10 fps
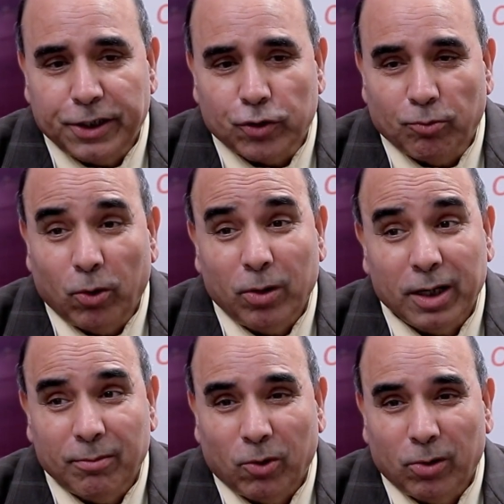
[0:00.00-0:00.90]
is more
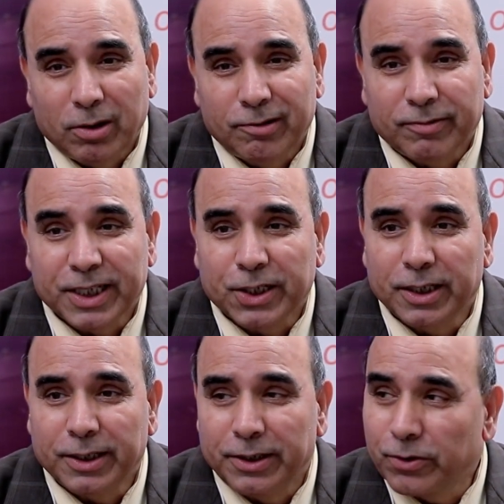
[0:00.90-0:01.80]
and more
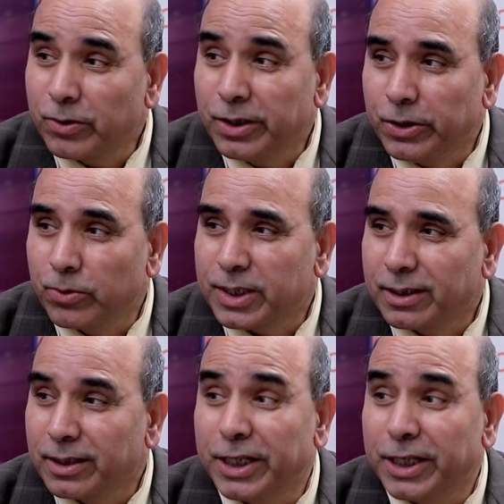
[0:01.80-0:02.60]
interested in using